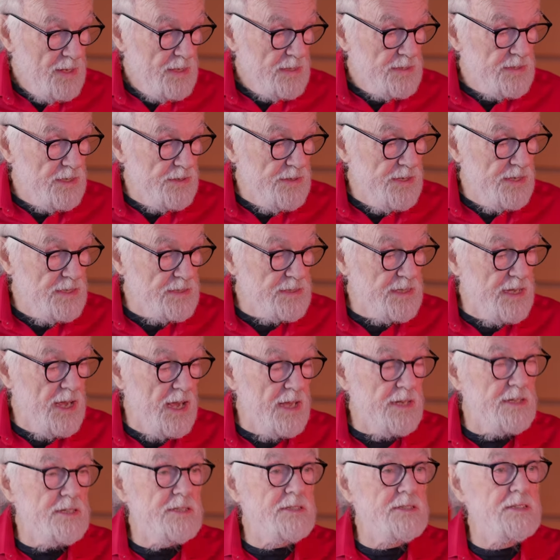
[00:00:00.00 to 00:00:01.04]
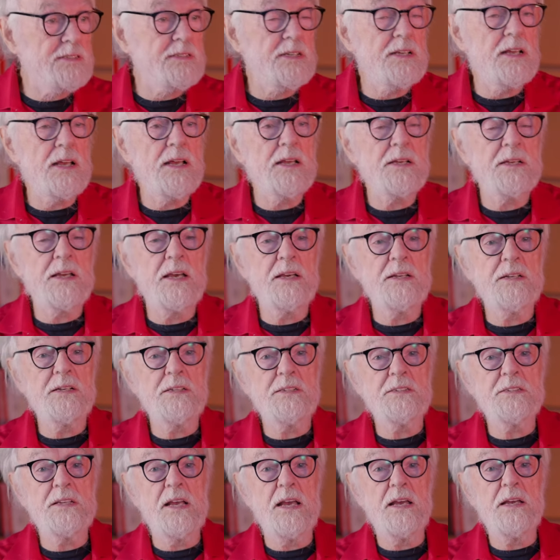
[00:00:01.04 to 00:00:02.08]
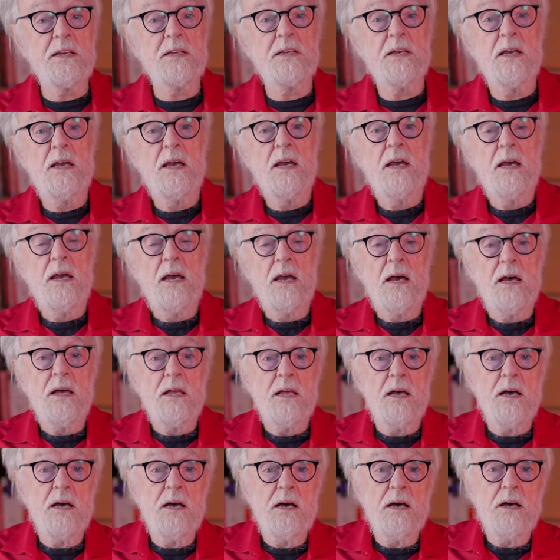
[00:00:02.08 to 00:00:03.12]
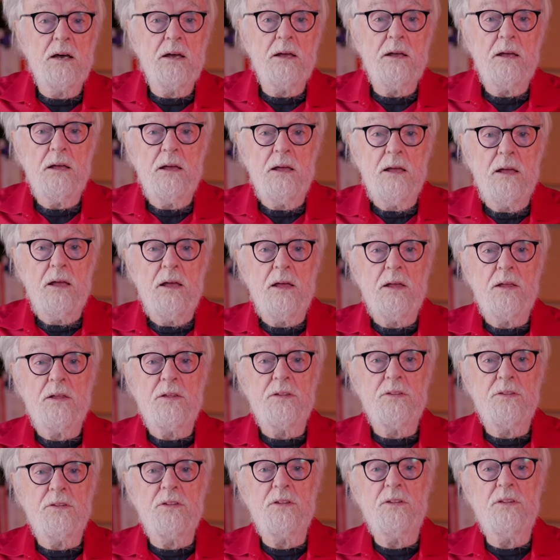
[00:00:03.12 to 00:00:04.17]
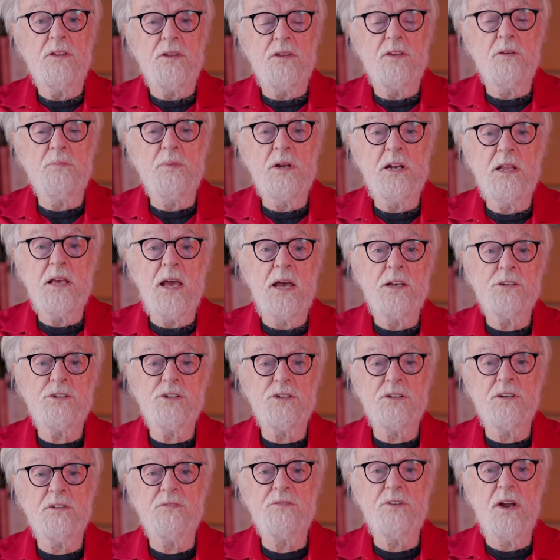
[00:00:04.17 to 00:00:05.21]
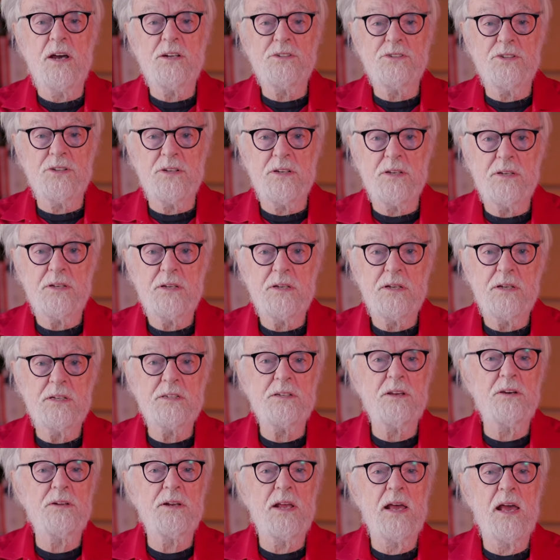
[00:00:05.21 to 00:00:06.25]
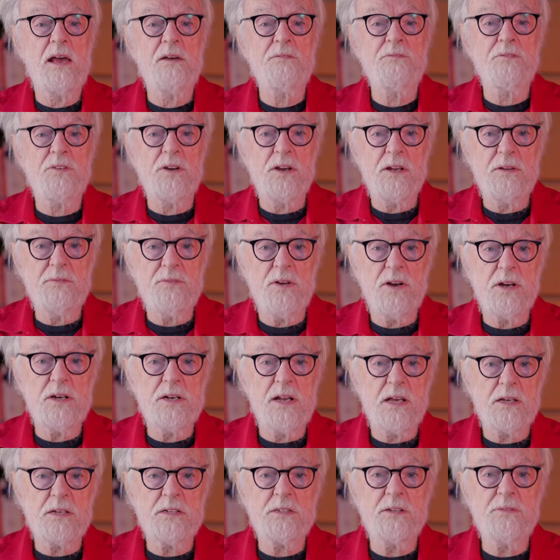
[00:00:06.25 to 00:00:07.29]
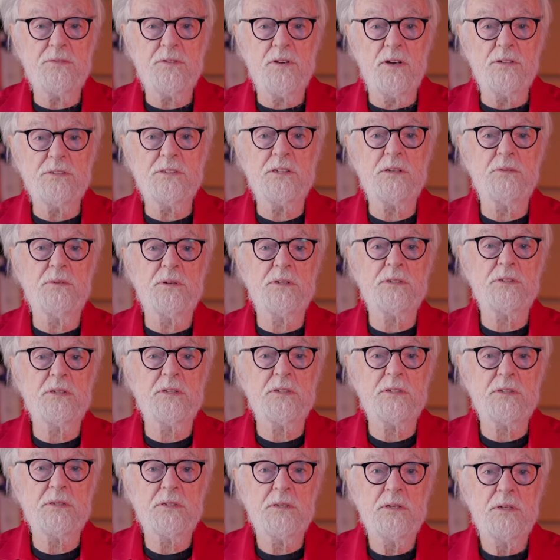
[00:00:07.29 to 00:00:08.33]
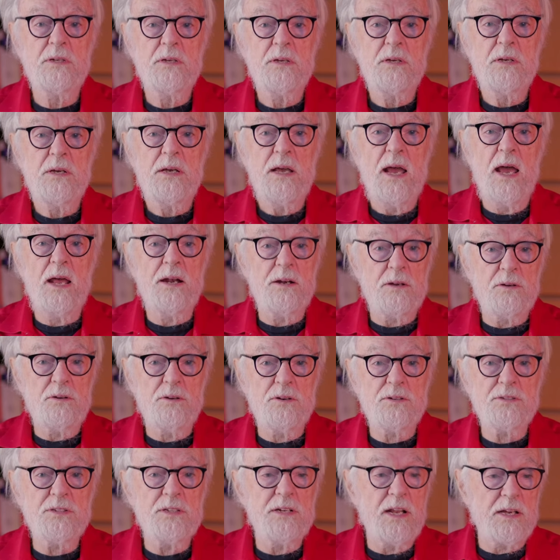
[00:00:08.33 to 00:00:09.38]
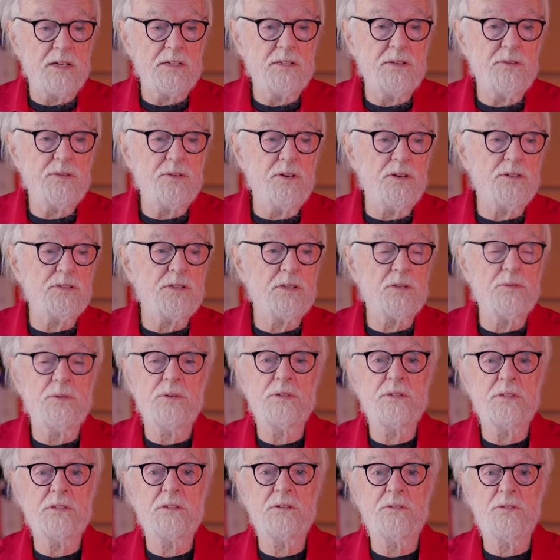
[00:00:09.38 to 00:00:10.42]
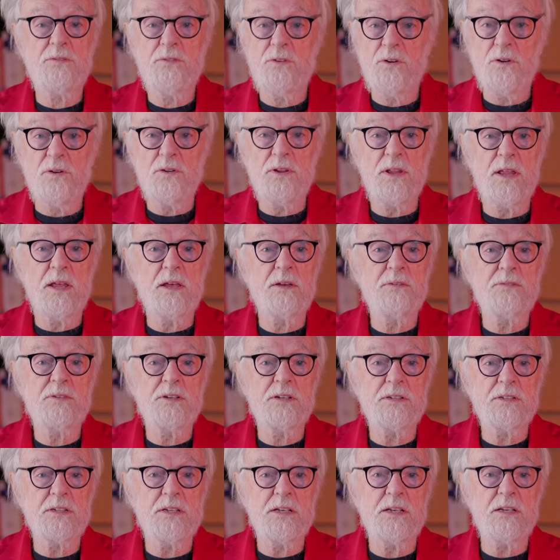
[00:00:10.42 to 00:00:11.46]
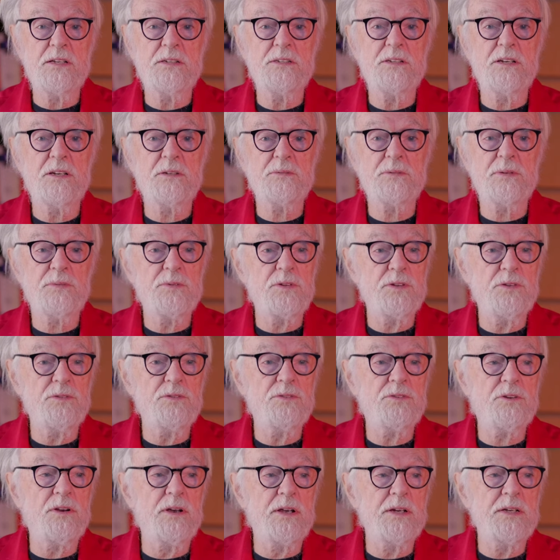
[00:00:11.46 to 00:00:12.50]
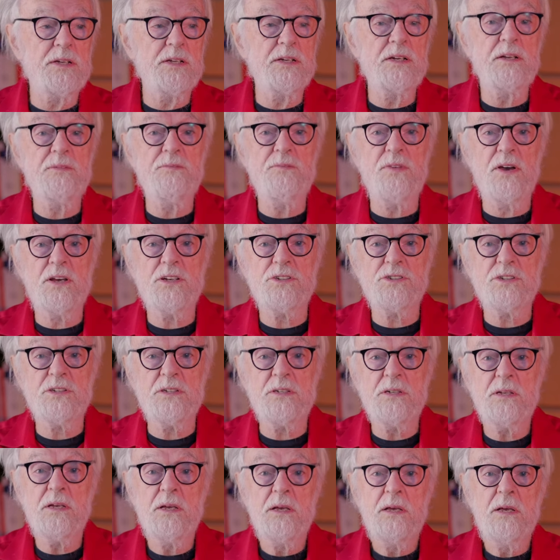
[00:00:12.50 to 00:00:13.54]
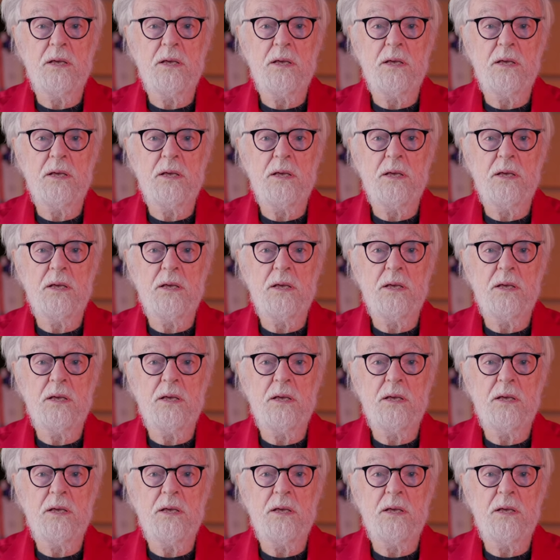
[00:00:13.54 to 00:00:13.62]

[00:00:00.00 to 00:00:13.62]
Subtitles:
So here's Kennan saying, the humiliation of Russia is going to have very, very negative consequences. And of course, the negative consequences are all there to see in terms of the Ukrainian invasion,